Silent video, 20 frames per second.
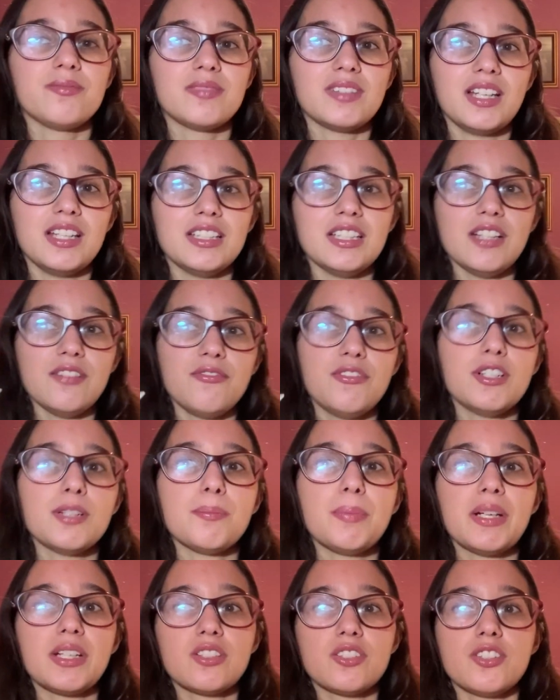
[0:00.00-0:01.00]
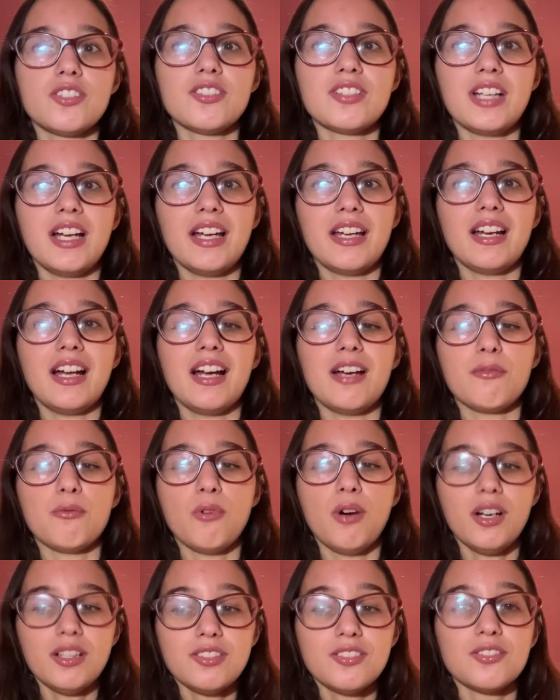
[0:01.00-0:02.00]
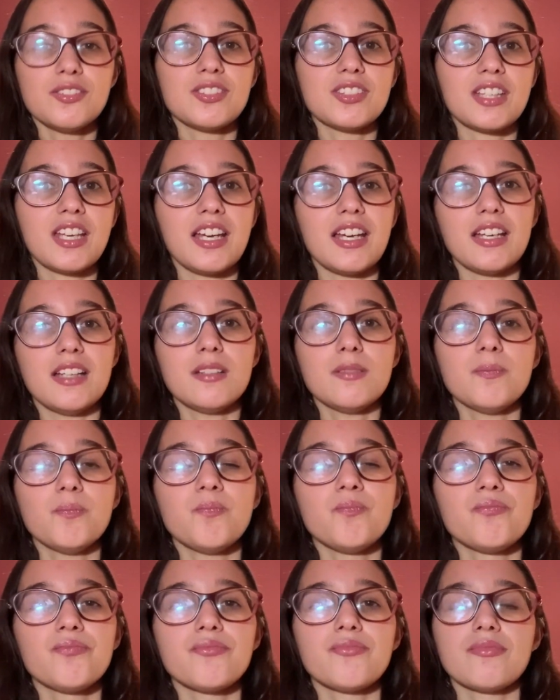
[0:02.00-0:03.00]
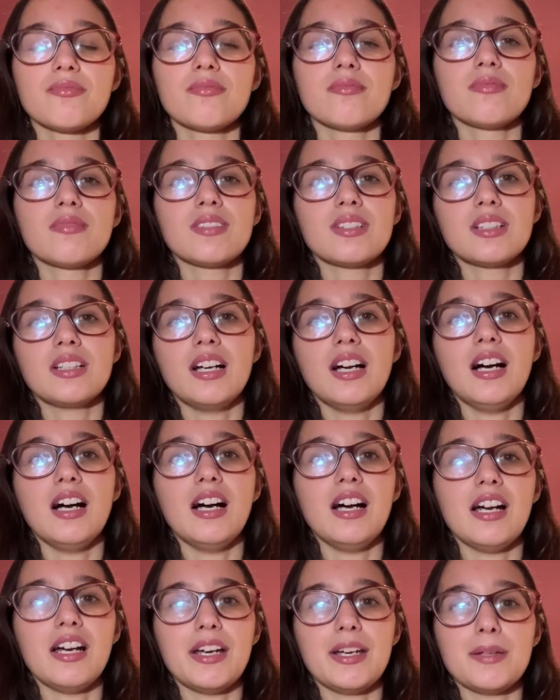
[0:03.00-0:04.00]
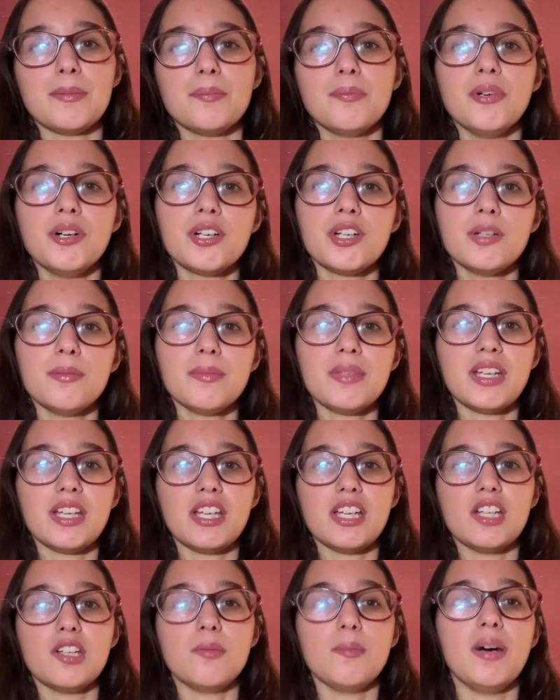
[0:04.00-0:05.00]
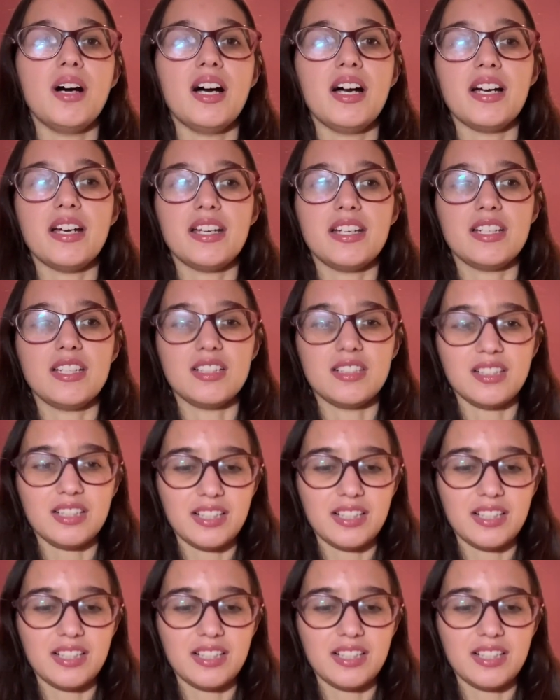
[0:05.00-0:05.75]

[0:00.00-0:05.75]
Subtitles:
And then for the pictures that I want to scan, I put them in my